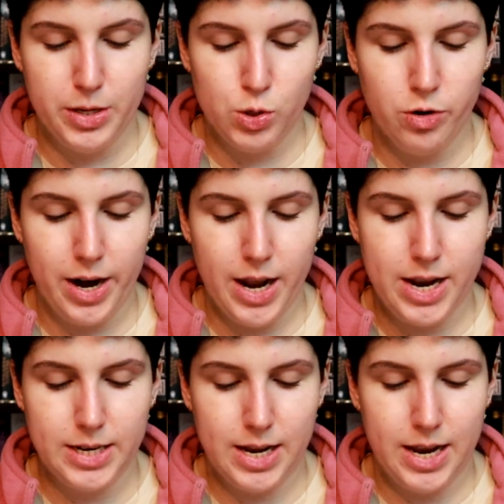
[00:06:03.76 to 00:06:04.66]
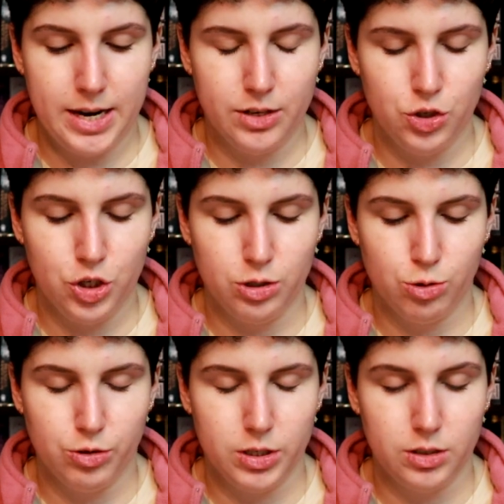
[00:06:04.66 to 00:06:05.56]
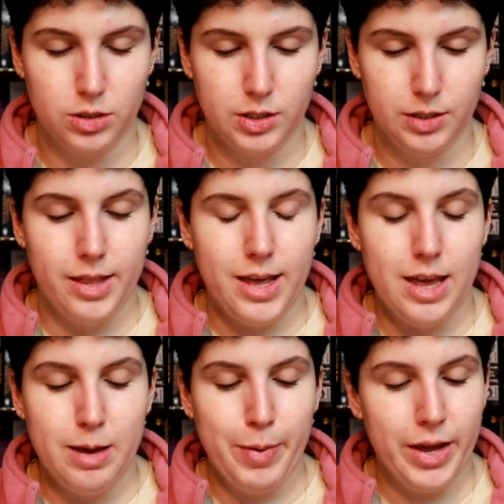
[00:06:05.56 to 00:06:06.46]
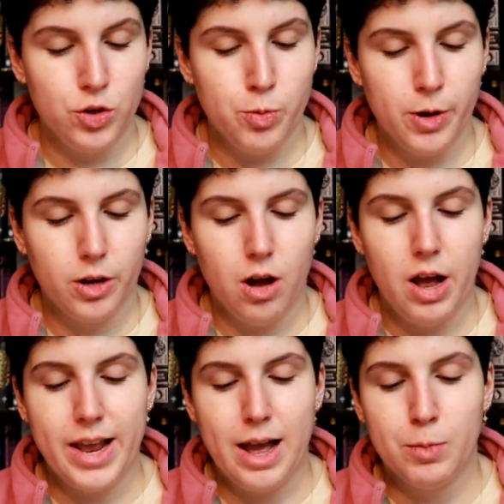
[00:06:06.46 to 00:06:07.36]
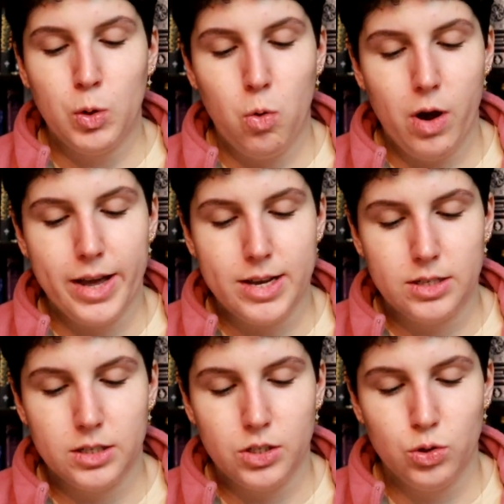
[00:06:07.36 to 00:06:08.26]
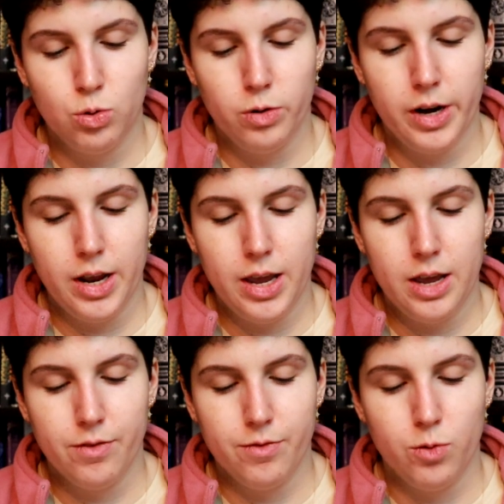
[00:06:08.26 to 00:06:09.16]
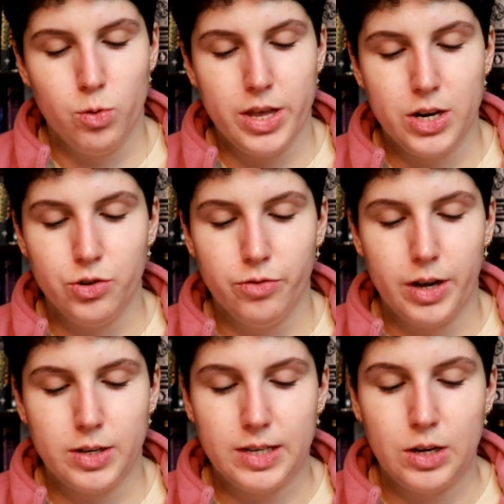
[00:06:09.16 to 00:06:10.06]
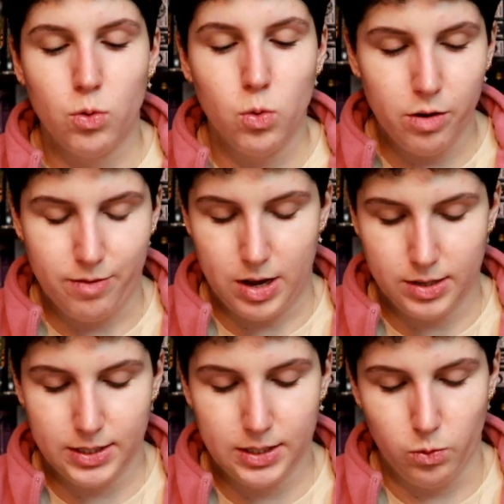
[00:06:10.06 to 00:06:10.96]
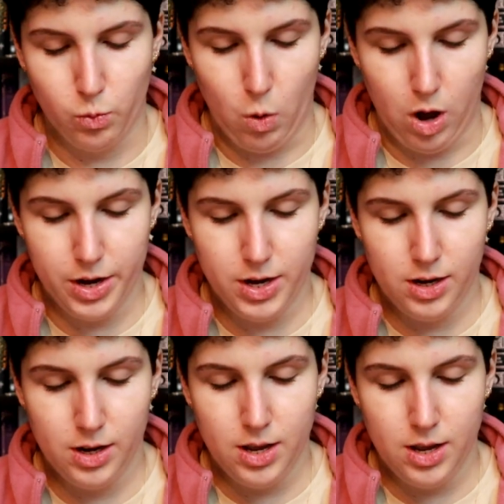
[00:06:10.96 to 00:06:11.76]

middle grade and children's. The picture book I Am Quiet, a story for the introvert in all of us won.